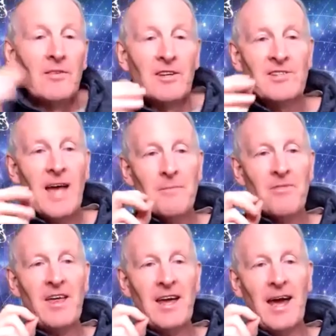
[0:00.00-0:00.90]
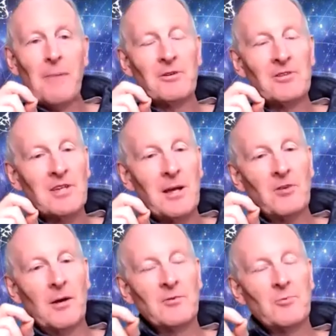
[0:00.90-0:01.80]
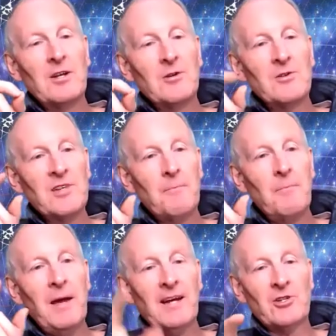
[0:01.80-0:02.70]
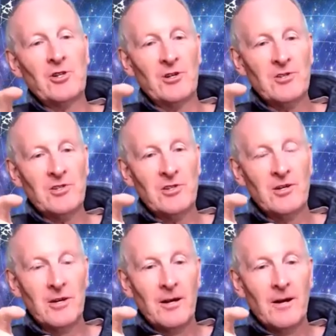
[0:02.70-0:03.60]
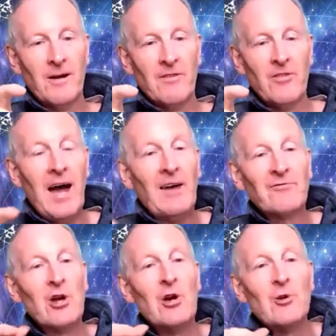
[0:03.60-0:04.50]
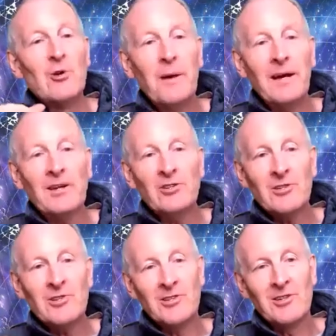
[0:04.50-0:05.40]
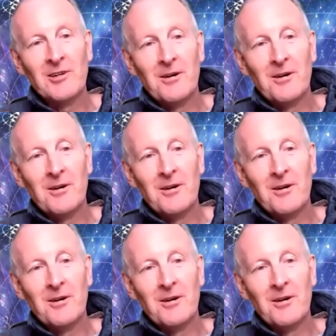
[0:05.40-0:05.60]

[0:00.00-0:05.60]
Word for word: The same thing happens sometimes when you see pictures that have two pictures.